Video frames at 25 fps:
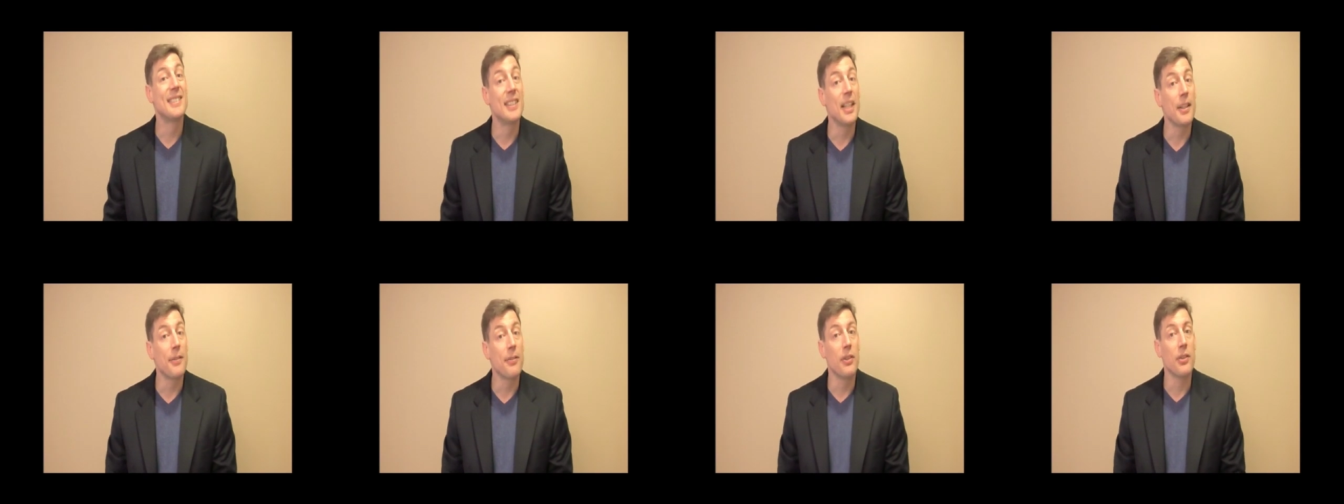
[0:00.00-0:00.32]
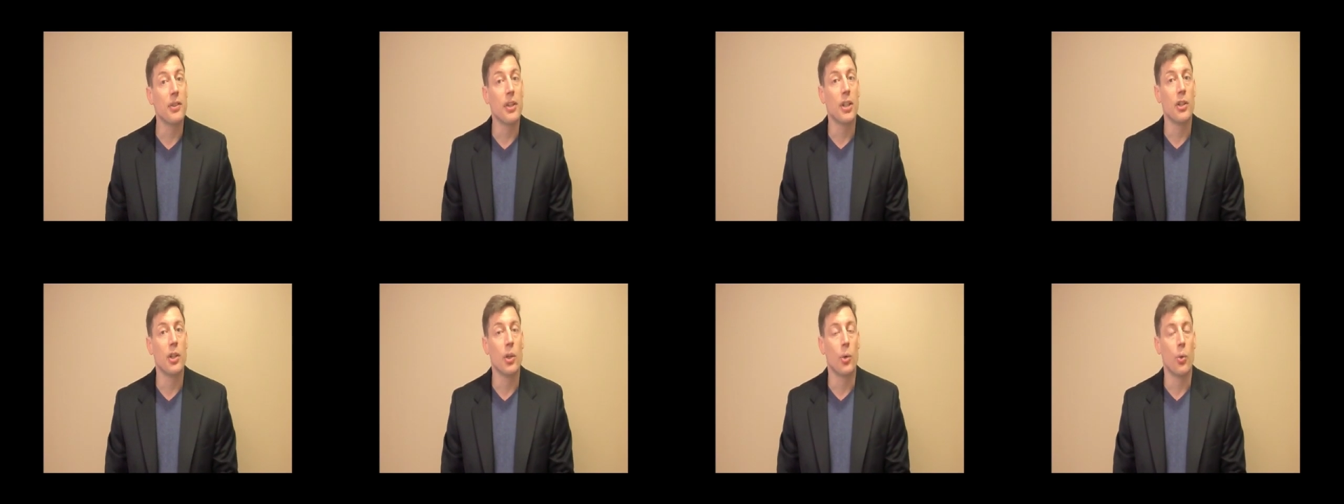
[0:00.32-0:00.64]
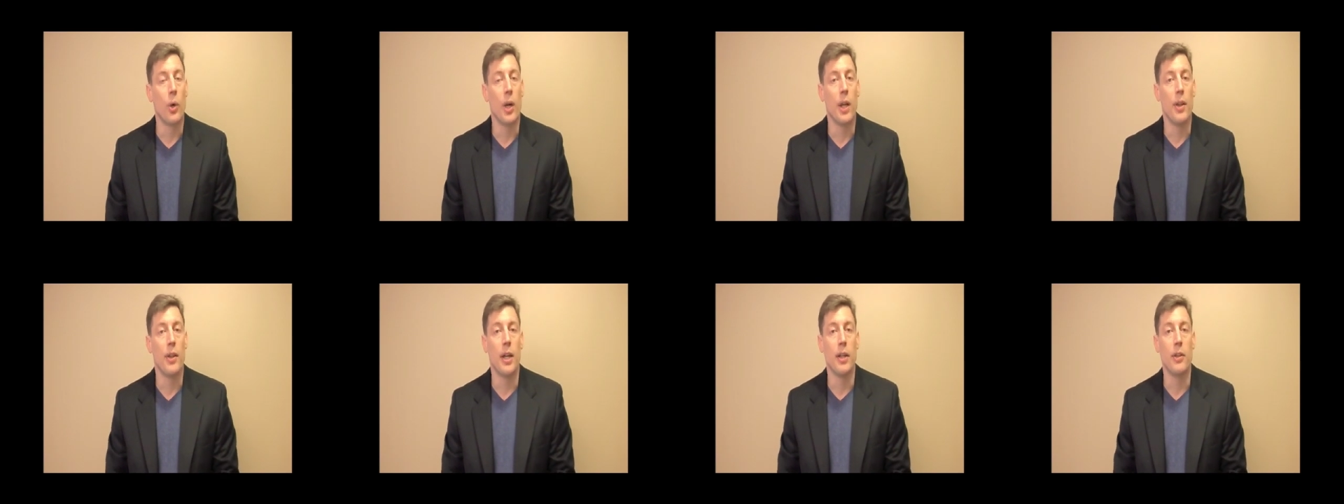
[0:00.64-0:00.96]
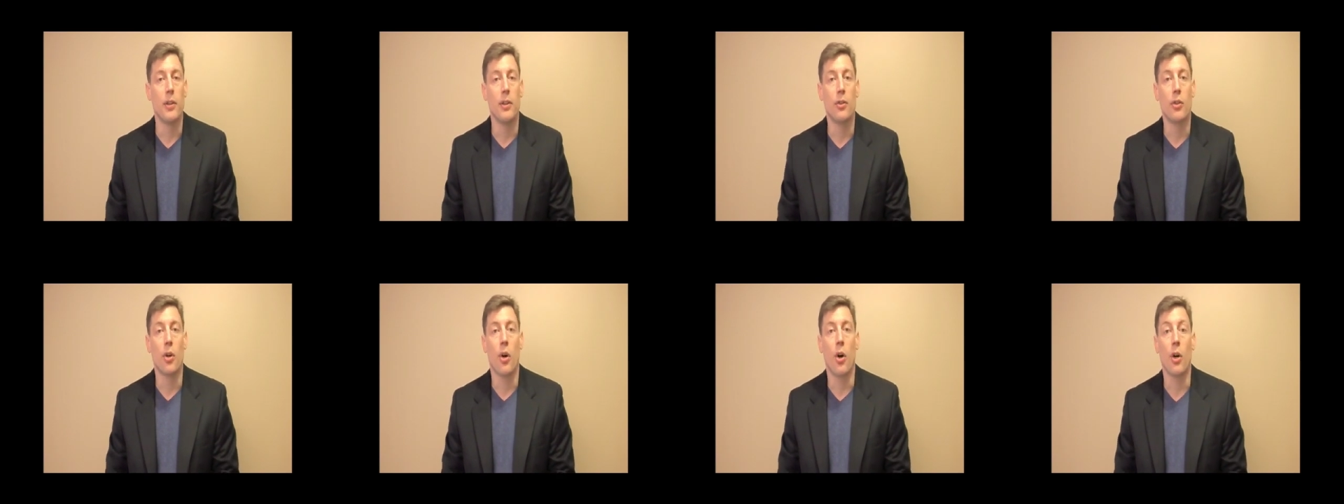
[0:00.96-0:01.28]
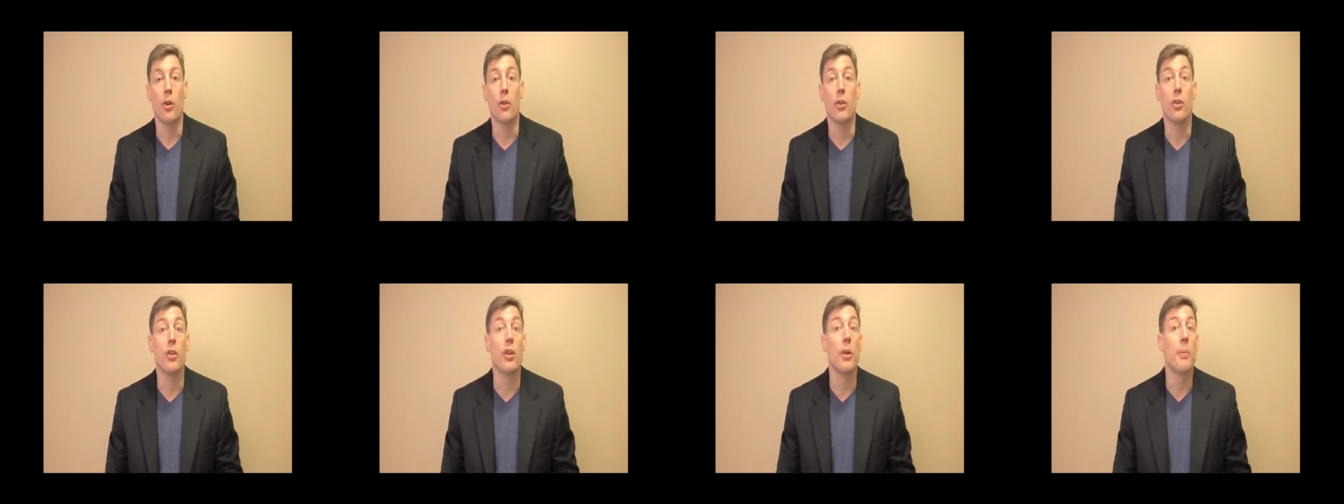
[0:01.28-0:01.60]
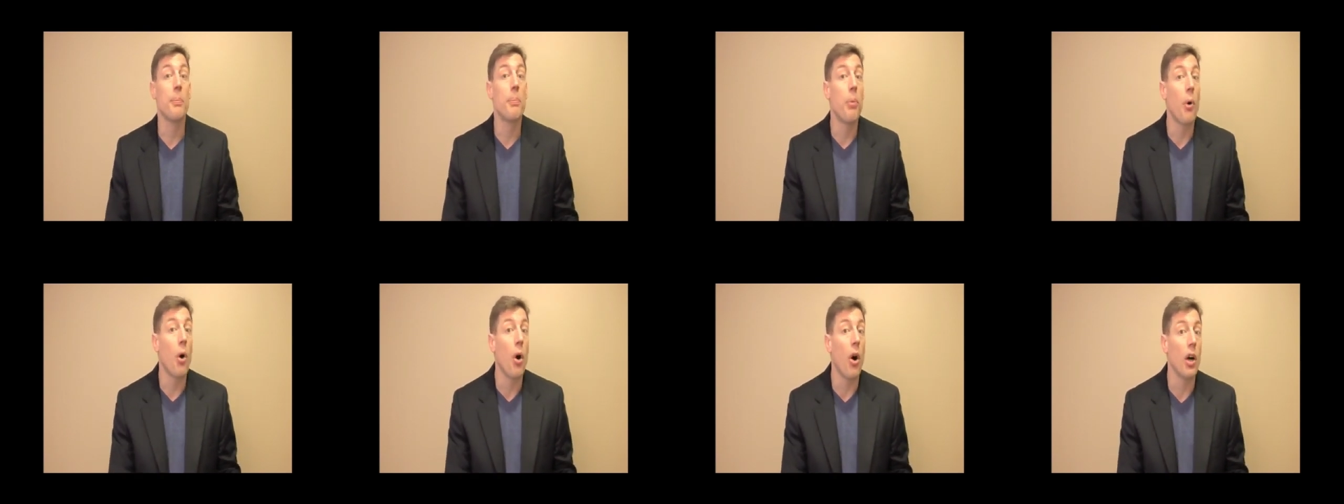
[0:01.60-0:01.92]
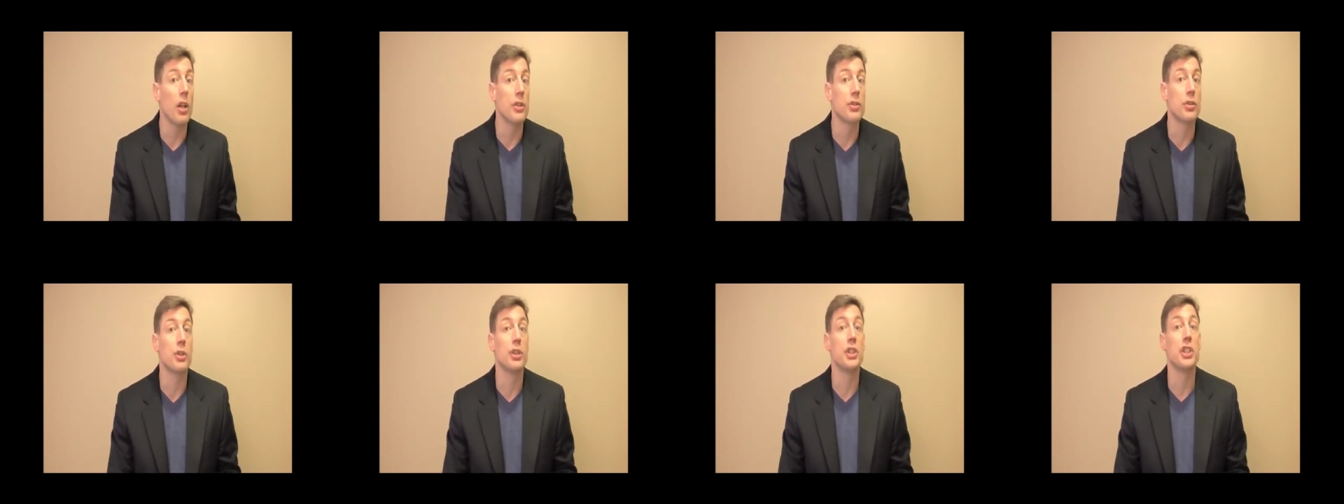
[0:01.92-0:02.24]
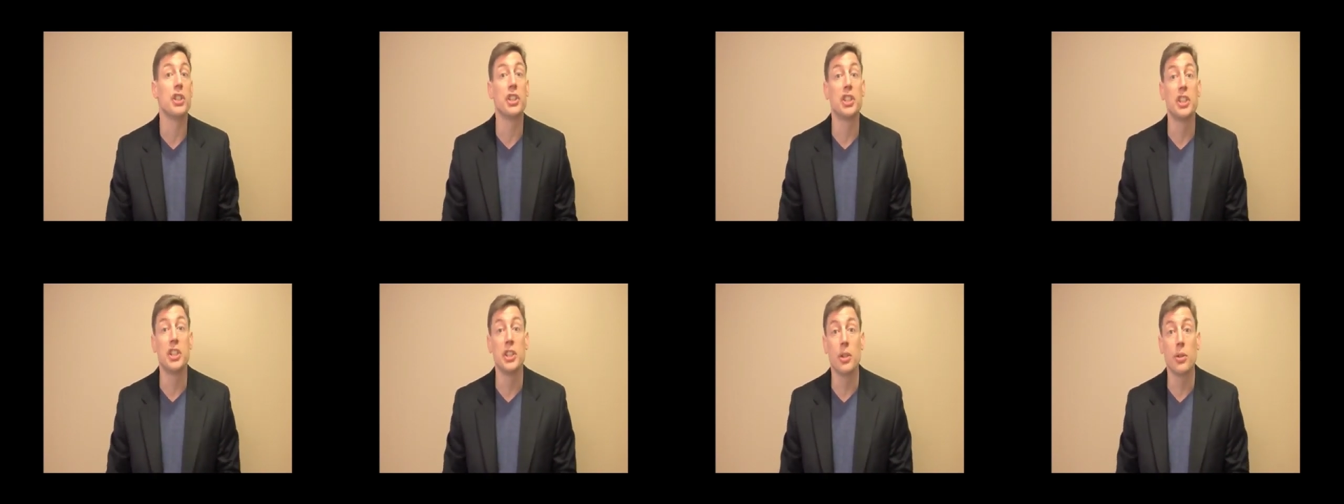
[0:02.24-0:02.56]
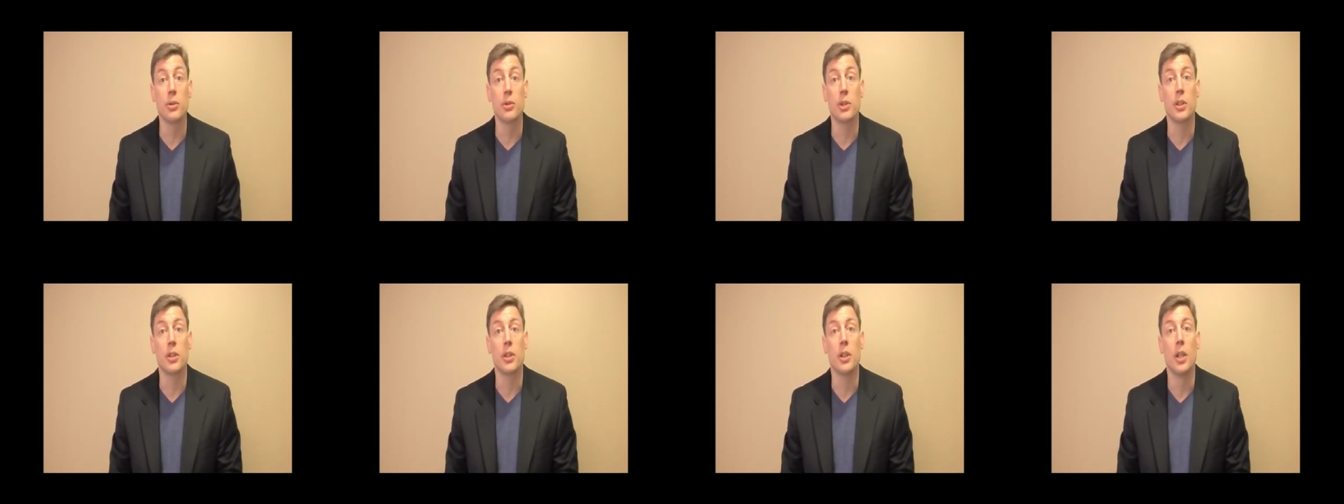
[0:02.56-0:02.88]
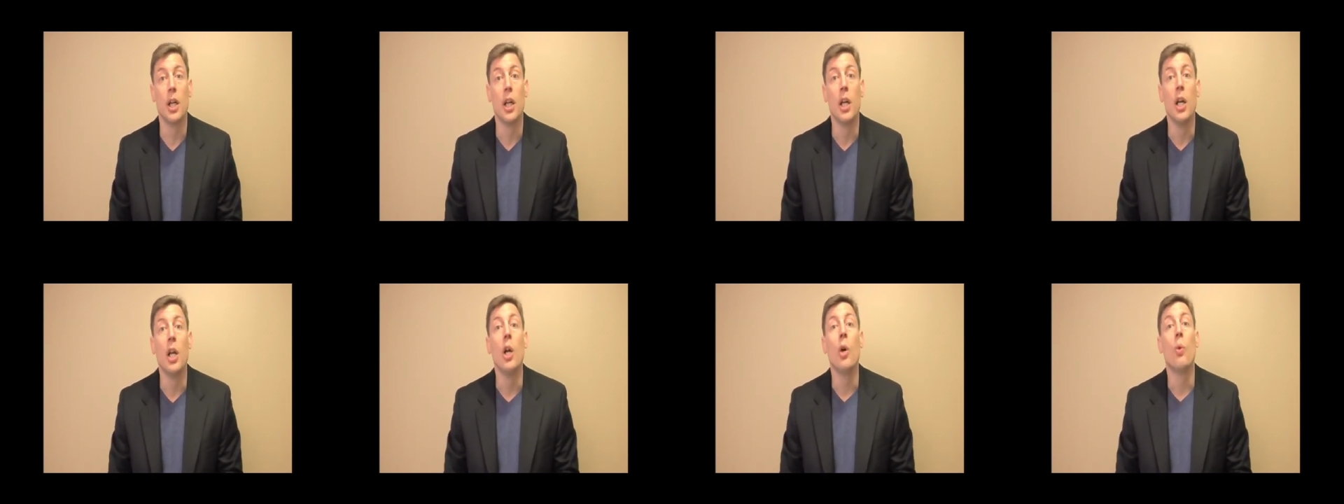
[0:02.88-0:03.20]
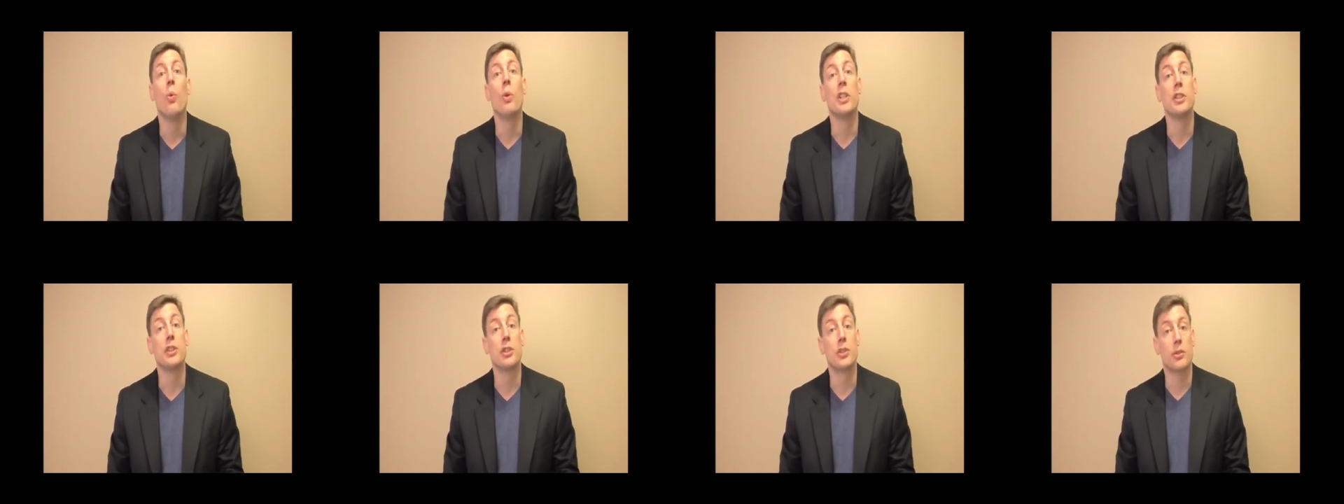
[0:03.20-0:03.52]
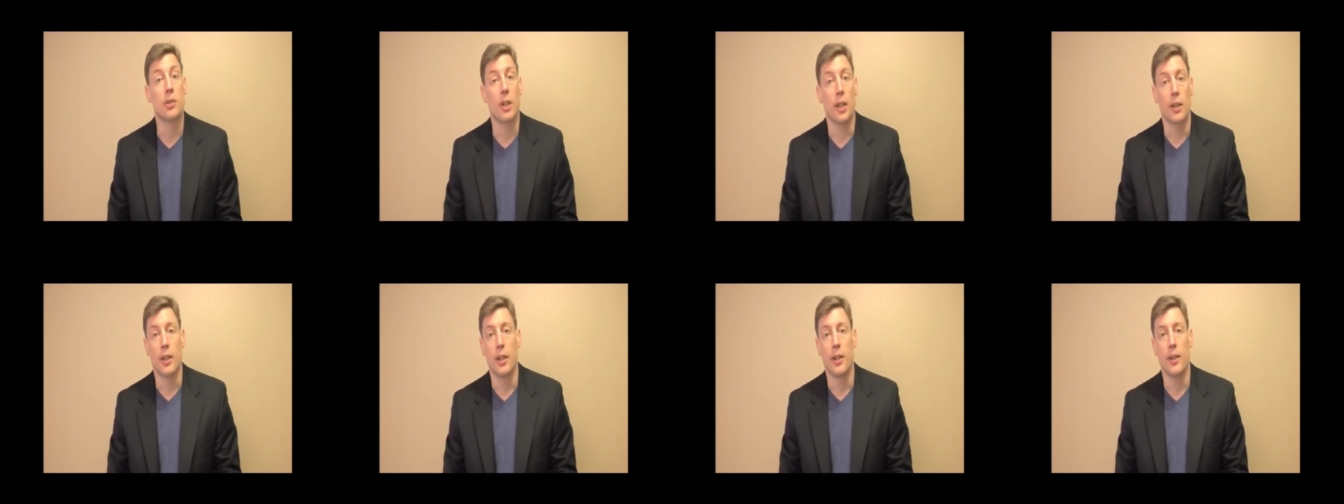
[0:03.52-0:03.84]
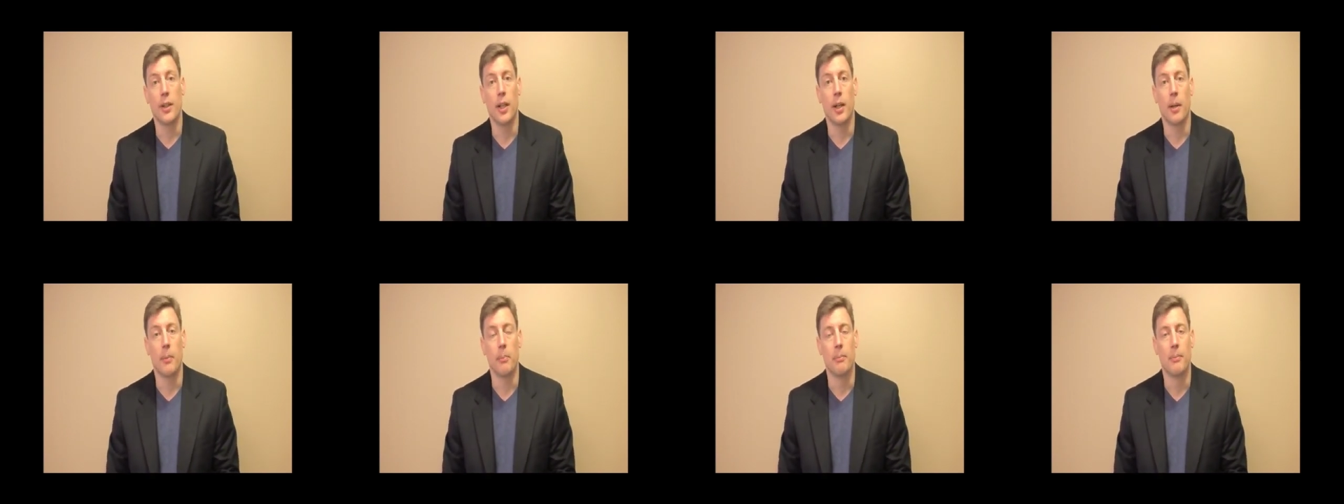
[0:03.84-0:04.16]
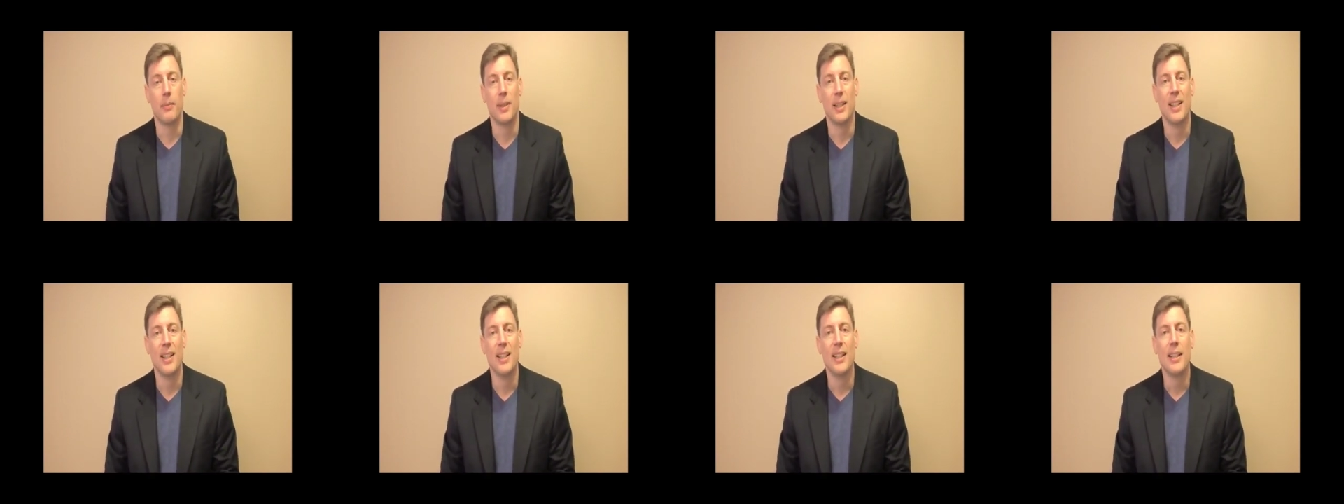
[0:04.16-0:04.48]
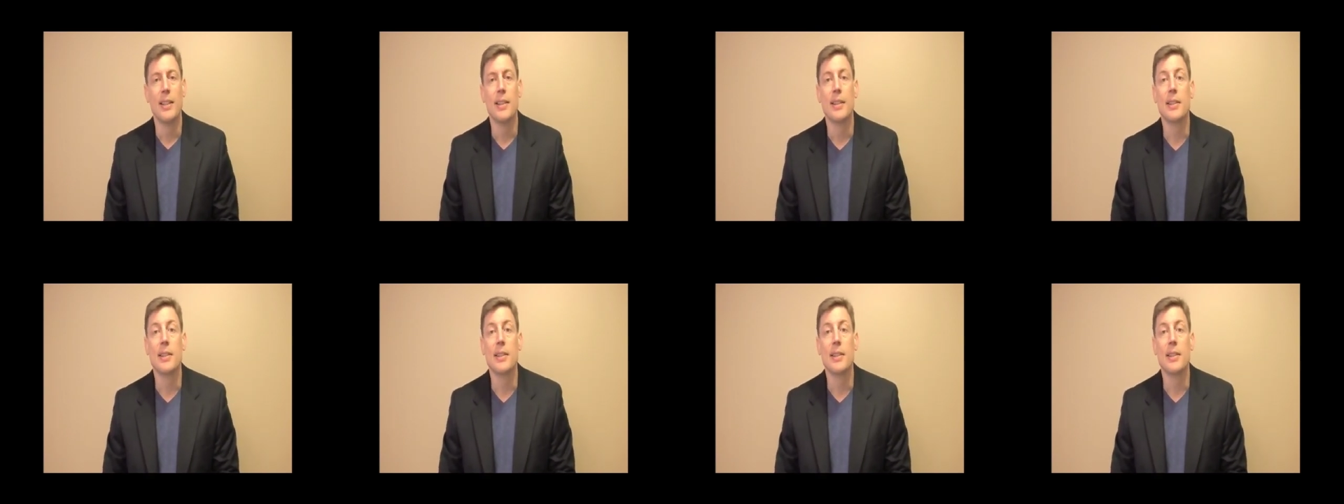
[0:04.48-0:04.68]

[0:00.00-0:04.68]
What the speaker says: is different than the way that you talk to your boss or your children when instructing them.